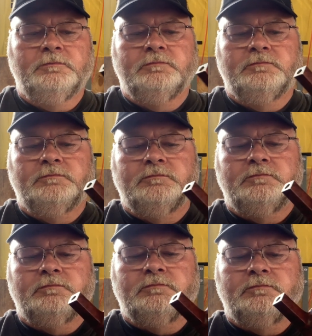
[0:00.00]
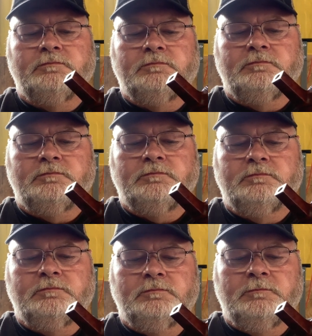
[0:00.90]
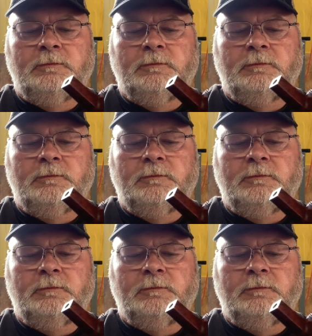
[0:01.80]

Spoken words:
Nobody speaks.